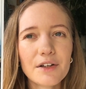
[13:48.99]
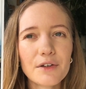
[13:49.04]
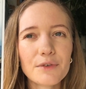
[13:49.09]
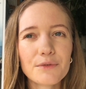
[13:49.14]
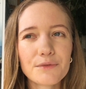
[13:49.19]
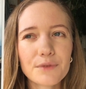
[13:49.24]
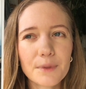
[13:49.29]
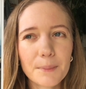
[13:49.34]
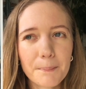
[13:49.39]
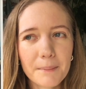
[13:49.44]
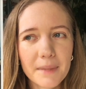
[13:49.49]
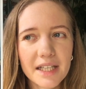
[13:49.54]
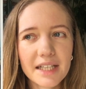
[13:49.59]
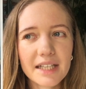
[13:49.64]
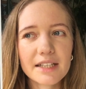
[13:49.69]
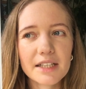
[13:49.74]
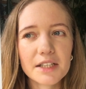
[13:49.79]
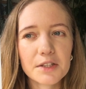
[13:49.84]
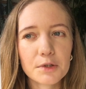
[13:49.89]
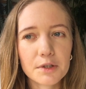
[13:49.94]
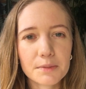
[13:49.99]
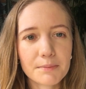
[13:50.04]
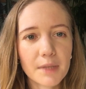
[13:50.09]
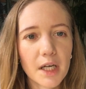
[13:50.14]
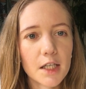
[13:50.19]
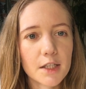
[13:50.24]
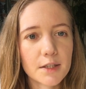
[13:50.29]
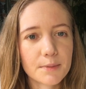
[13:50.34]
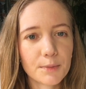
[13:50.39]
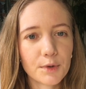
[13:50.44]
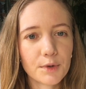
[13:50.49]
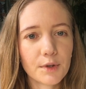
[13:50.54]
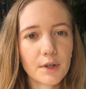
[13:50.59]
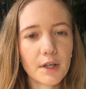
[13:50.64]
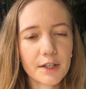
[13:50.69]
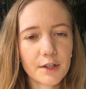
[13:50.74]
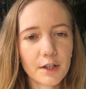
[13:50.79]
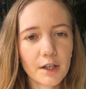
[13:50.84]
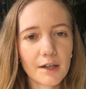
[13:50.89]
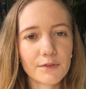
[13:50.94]
For me, this was much more
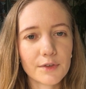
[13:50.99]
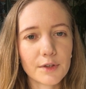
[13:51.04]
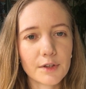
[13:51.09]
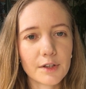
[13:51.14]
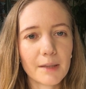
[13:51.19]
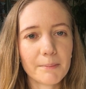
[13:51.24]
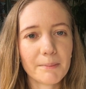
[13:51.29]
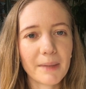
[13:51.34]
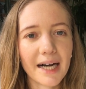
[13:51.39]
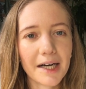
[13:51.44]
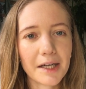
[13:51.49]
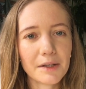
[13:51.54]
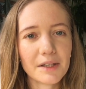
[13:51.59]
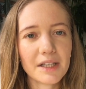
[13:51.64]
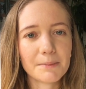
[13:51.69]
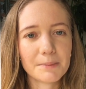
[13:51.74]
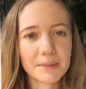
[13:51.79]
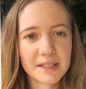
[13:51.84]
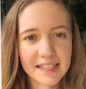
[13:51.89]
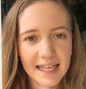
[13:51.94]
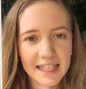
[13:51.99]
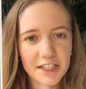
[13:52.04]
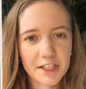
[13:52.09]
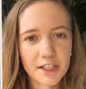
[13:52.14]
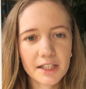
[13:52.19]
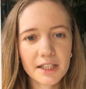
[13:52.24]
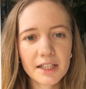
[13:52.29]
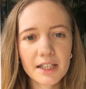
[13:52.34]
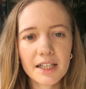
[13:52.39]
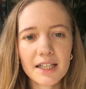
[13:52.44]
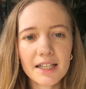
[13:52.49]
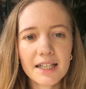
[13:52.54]
a novel about obsession,